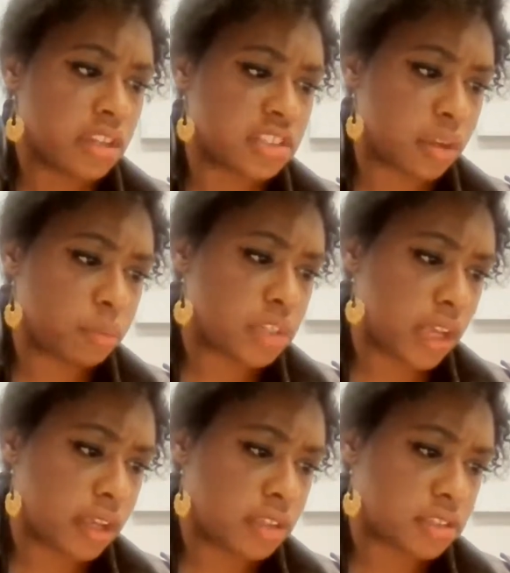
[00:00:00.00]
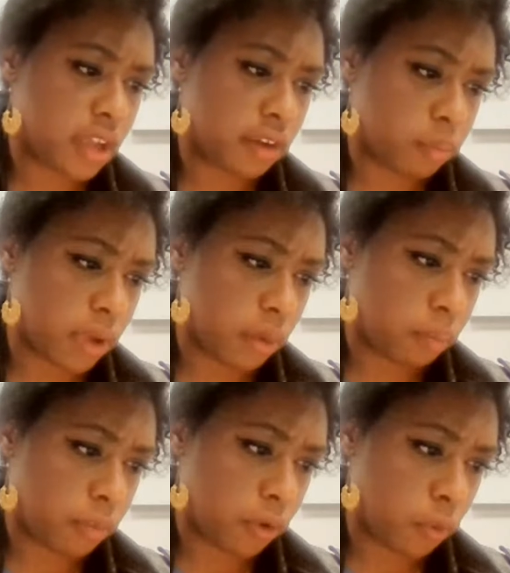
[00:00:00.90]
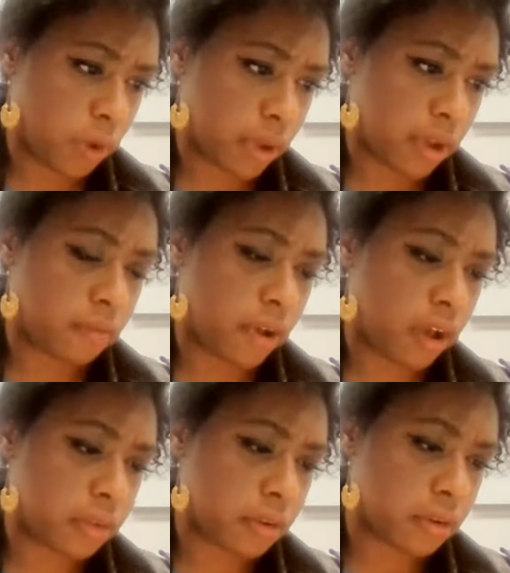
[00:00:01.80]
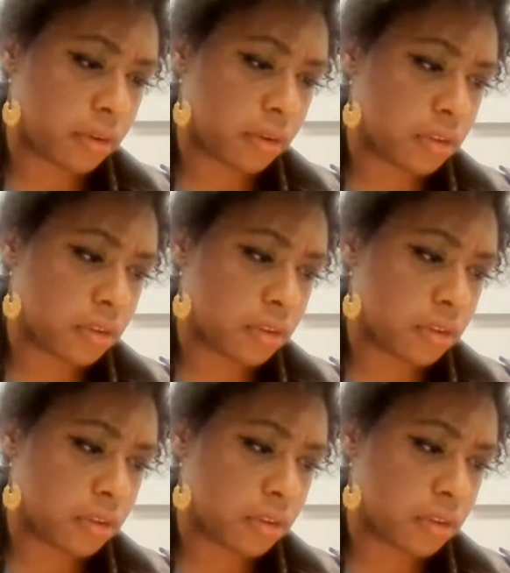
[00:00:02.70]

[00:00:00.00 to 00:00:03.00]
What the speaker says: Some days I remember what my father